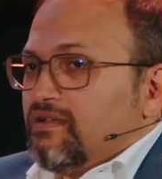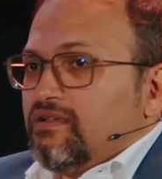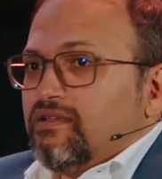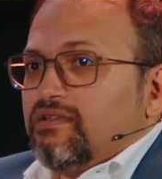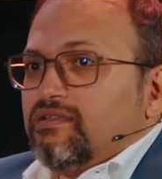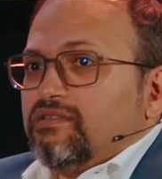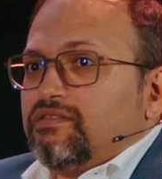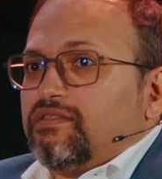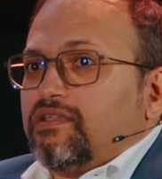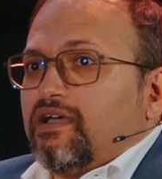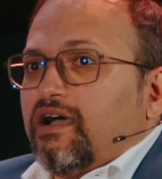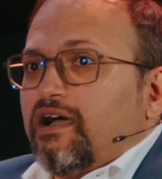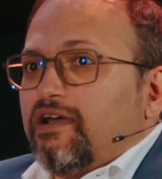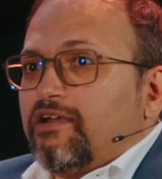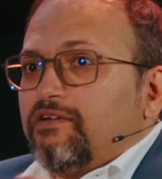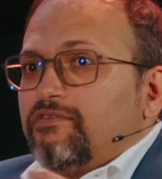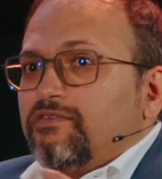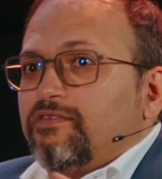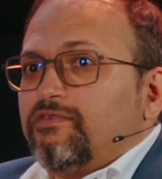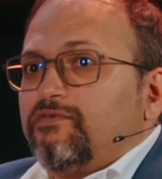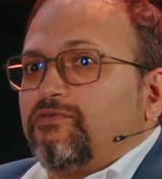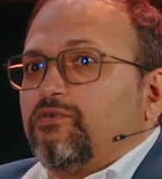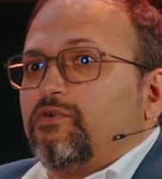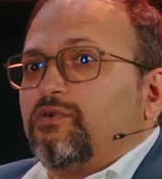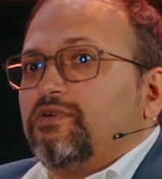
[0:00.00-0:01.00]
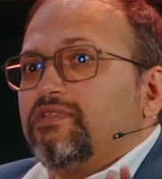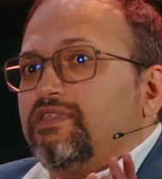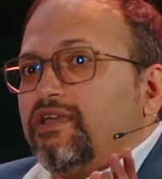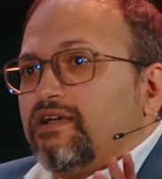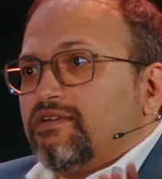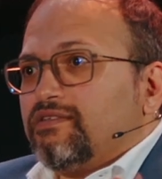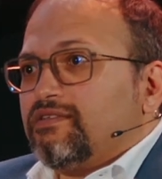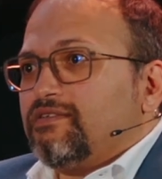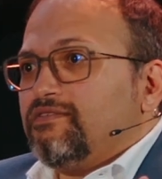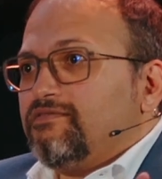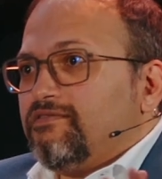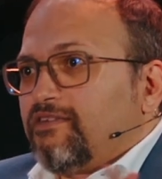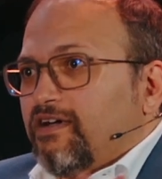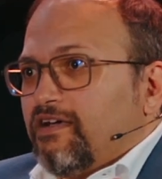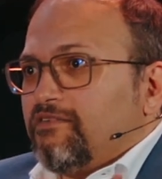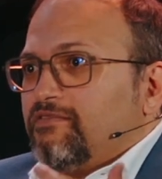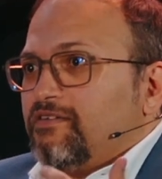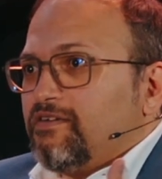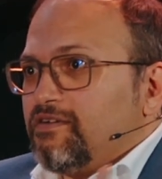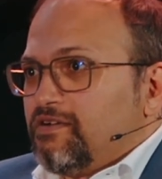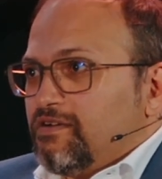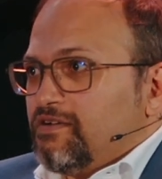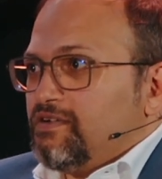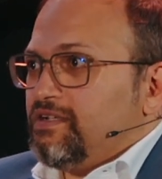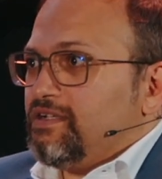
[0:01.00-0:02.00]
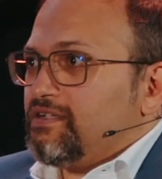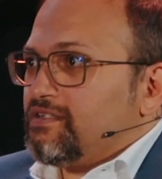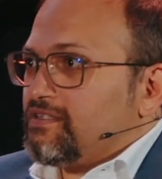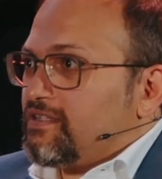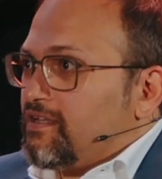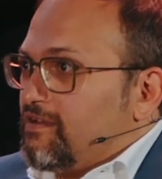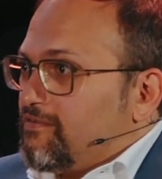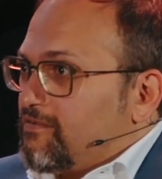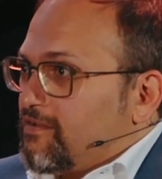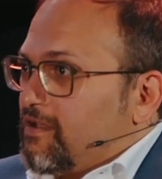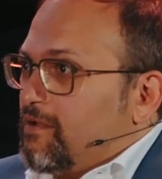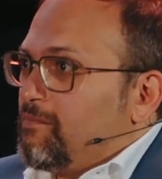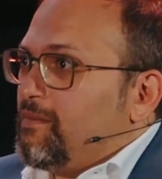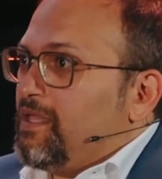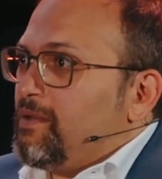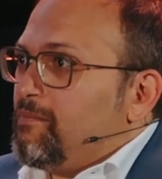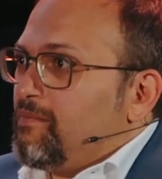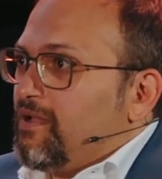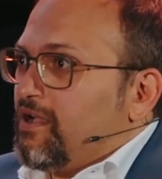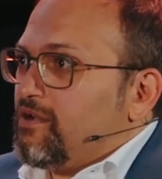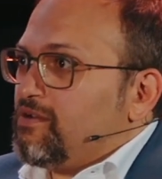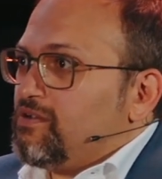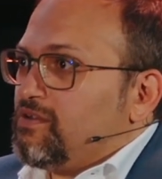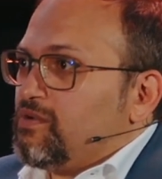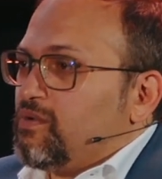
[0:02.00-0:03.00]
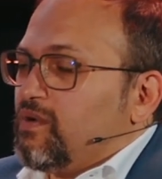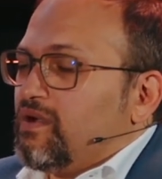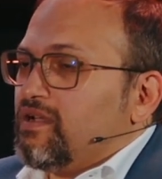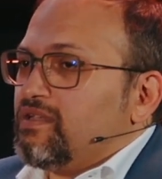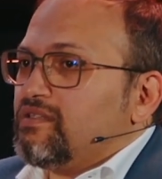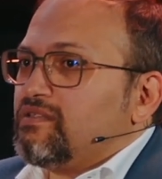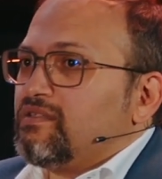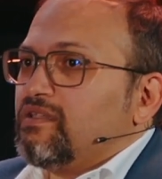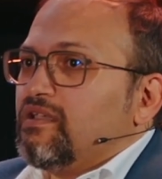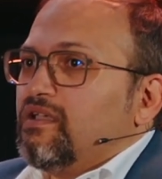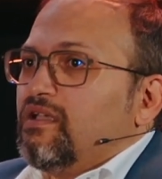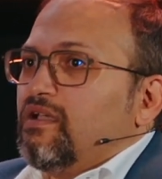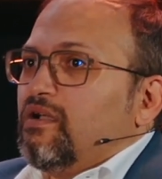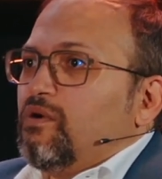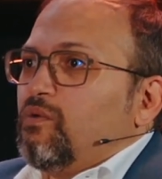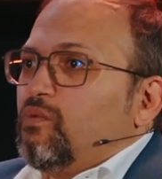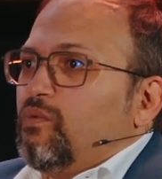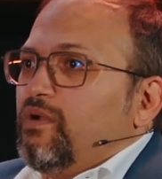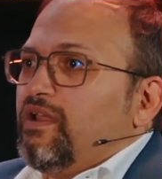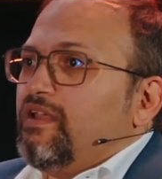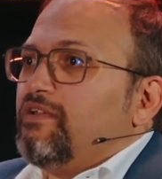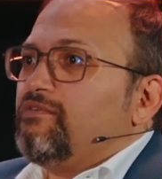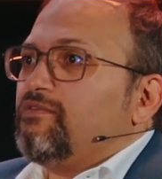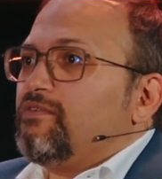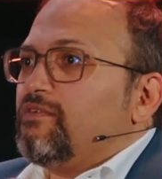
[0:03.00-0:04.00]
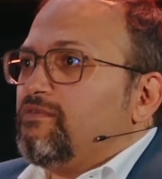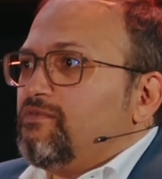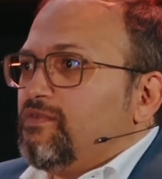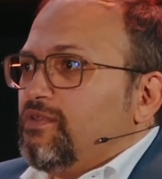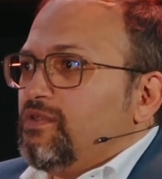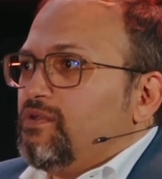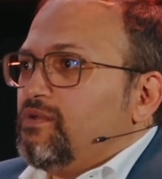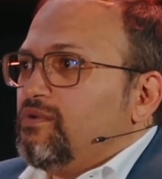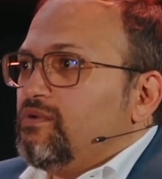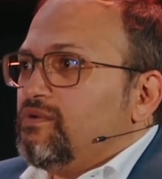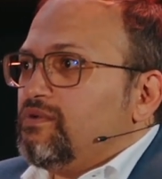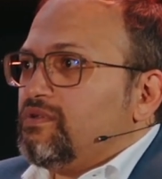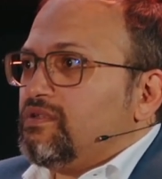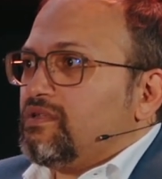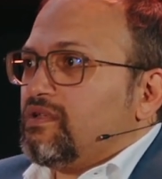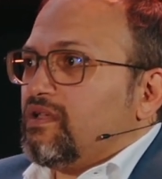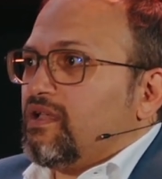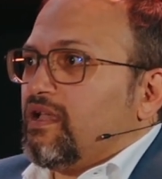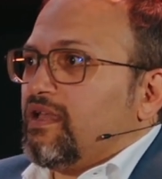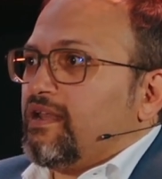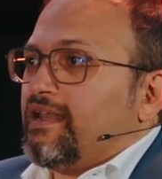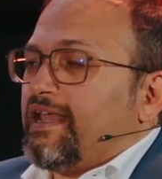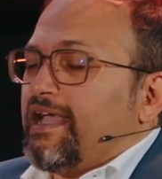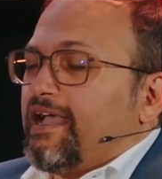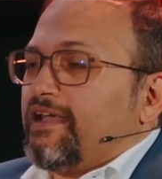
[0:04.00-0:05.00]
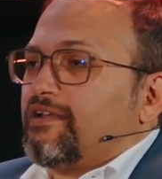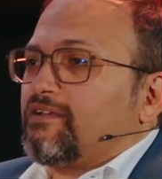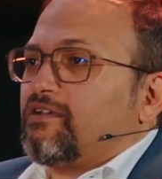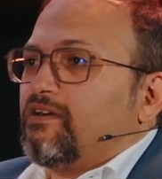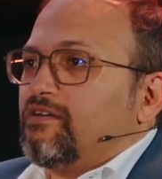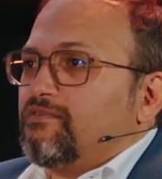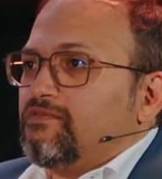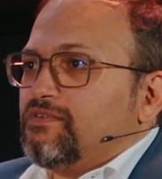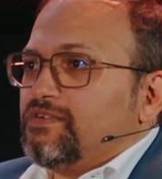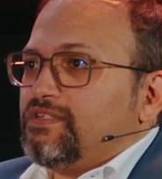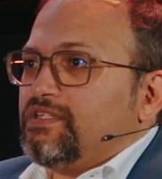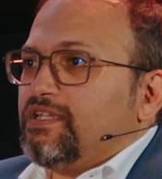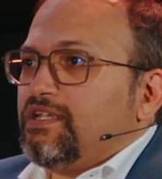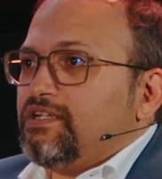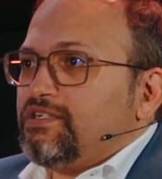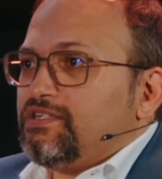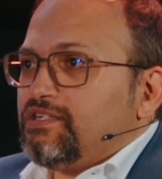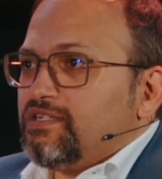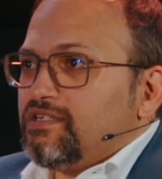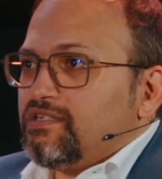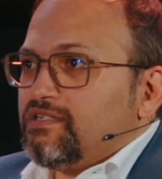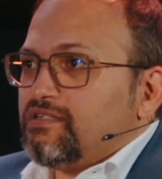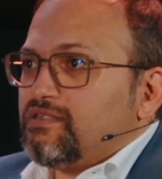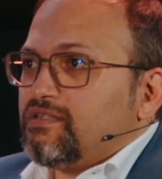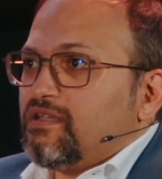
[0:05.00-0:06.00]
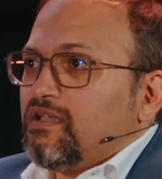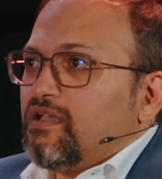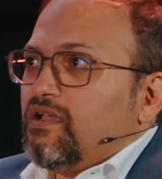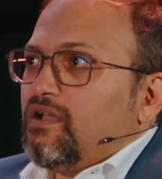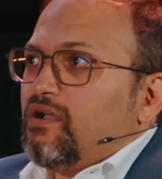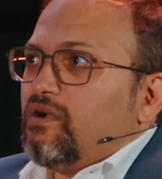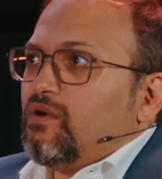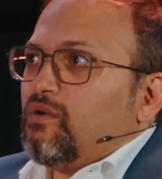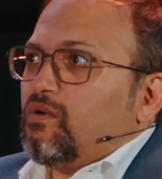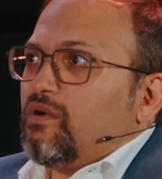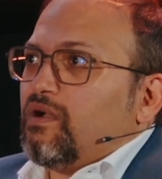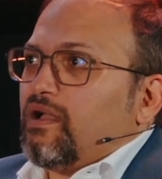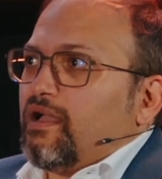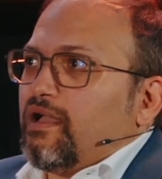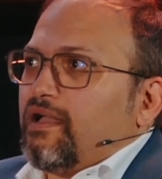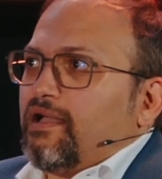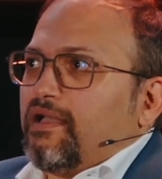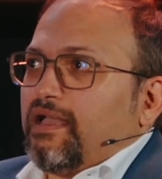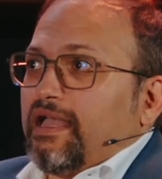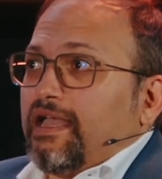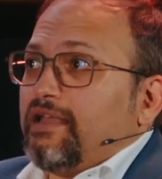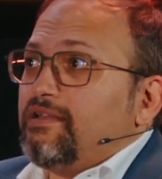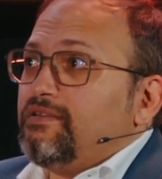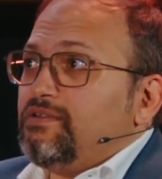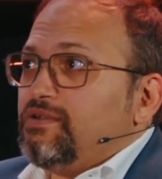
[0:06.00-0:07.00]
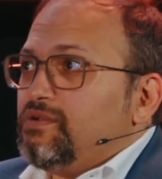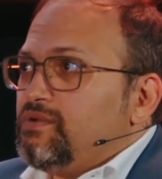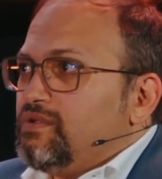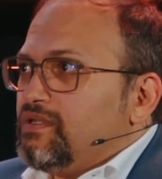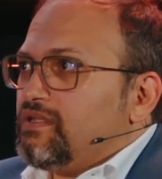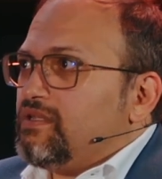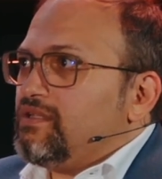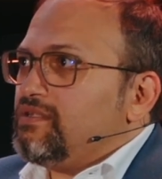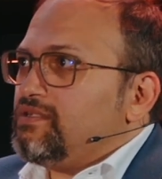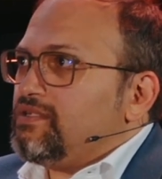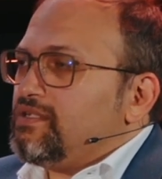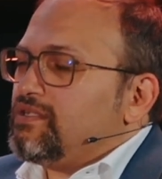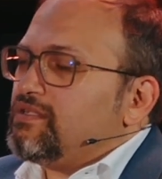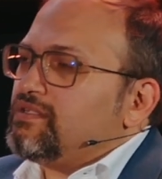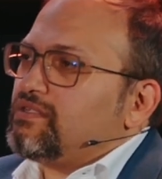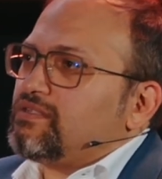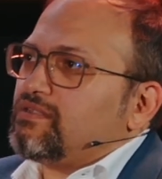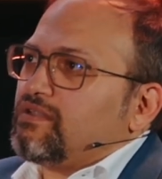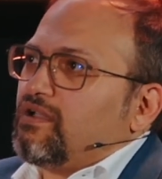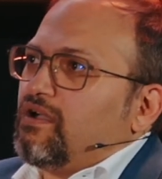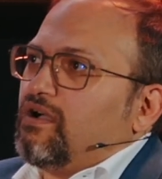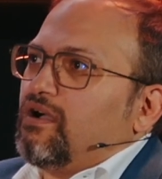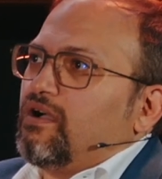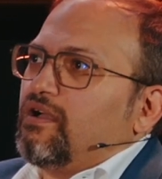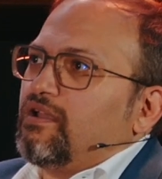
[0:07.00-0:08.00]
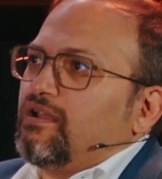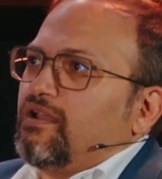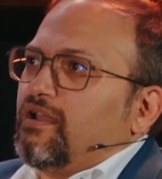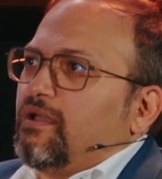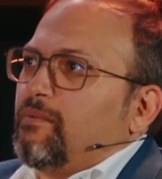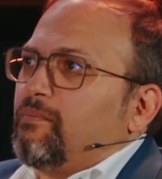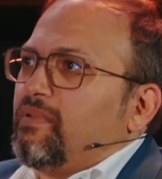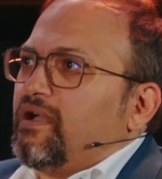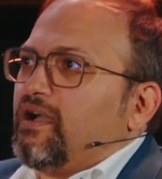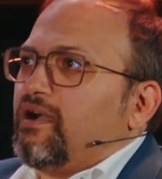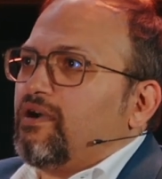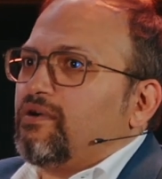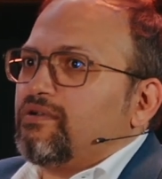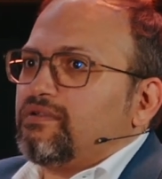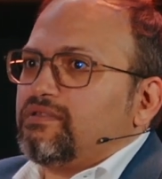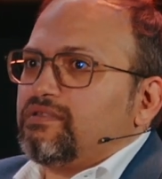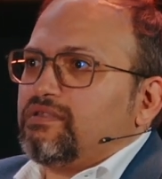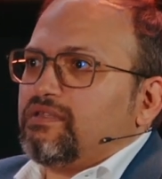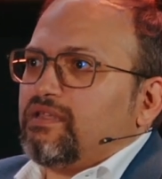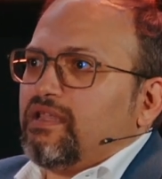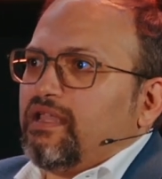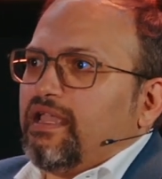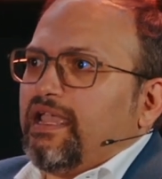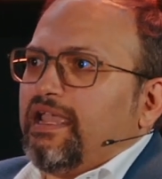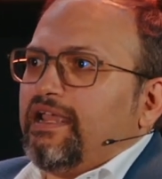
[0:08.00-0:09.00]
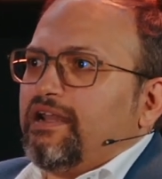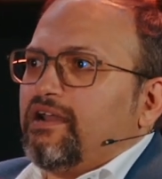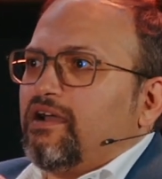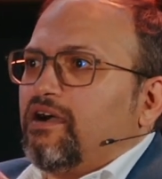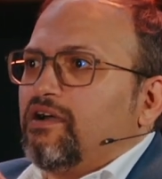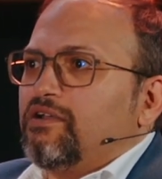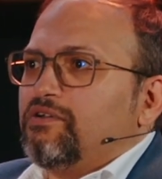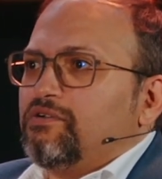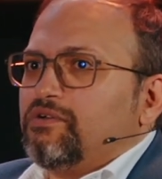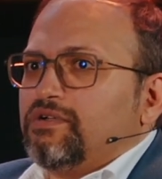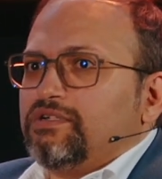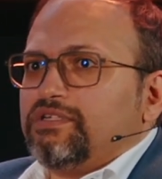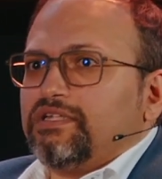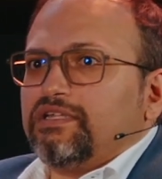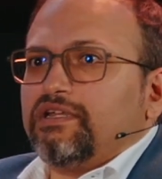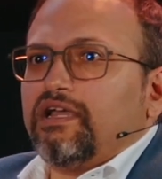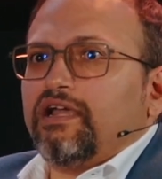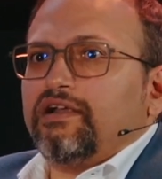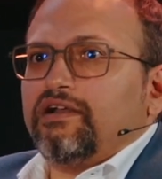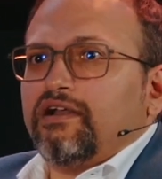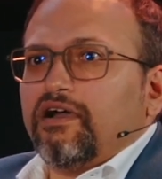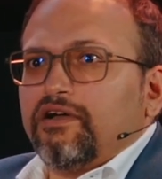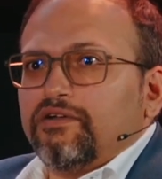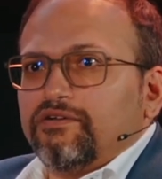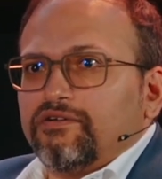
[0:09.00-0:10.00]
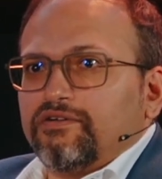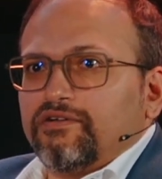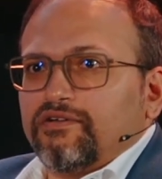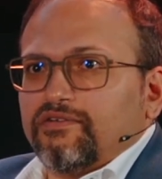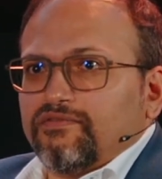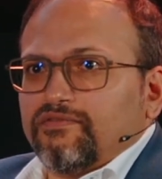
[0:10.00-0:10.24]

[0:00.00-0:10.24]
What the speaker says: So out of the 4,500 deals that have come inbound to us, we've reviewed and had conversations and due diligence on about 800 to 900 of